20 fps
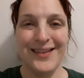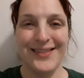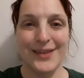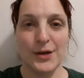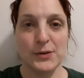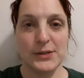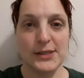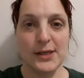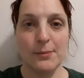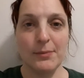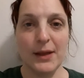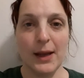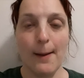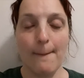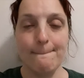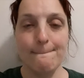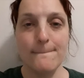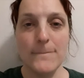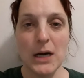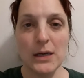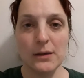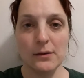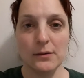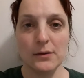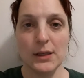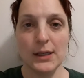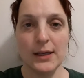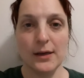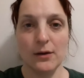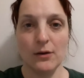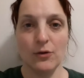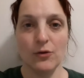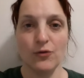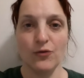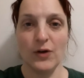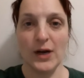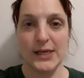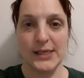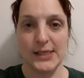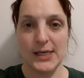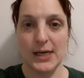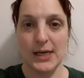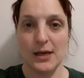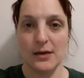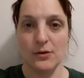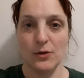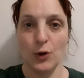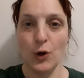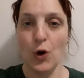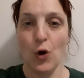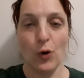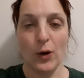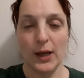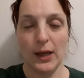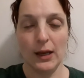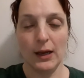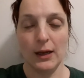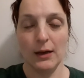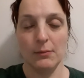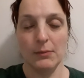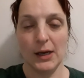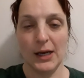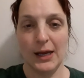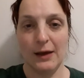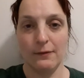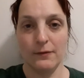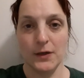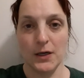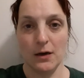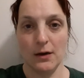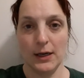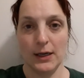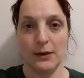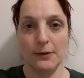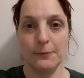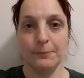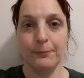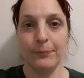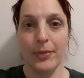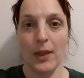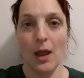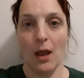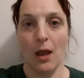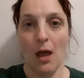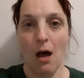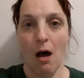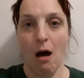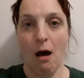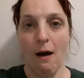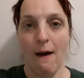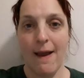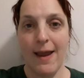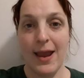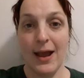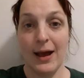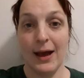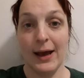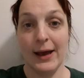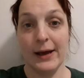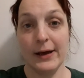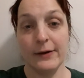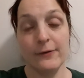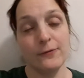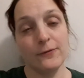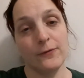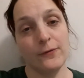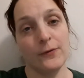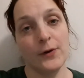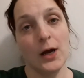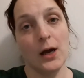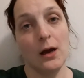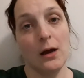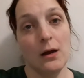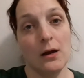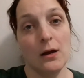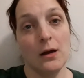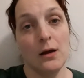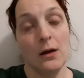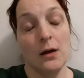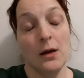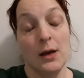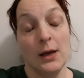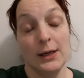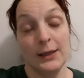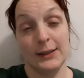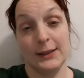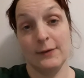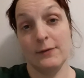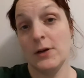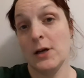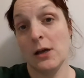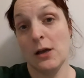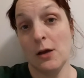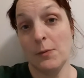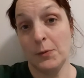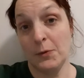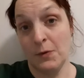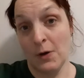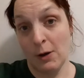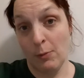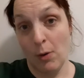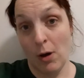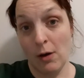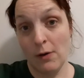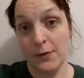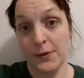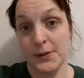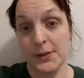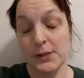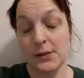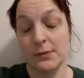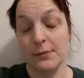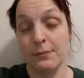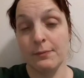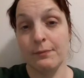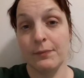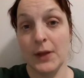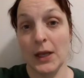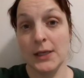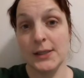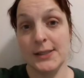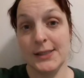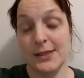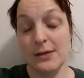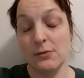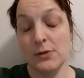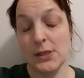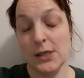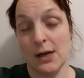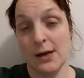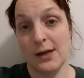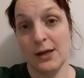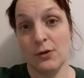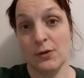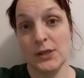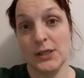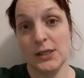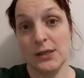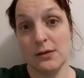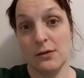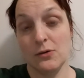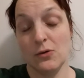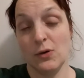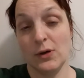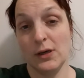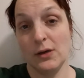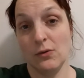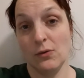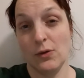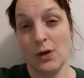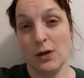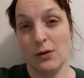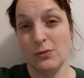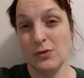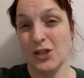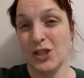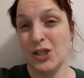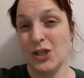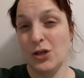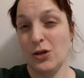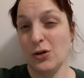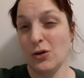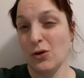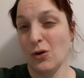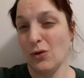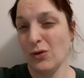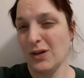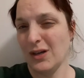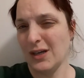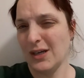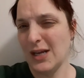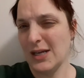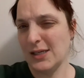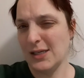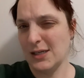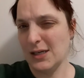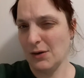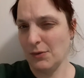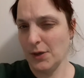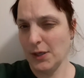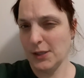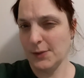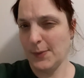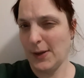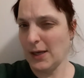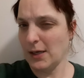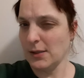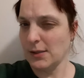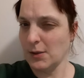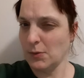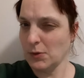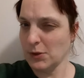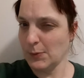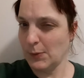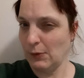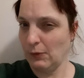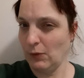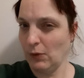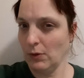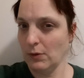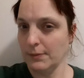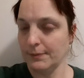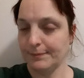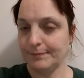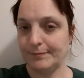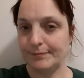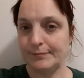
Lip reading: There is something mildly gritty and annoying in my left eye. I have given it a couple of eye baths. It's still slightly gritty and annoying, although not necessarily as bad as it was before.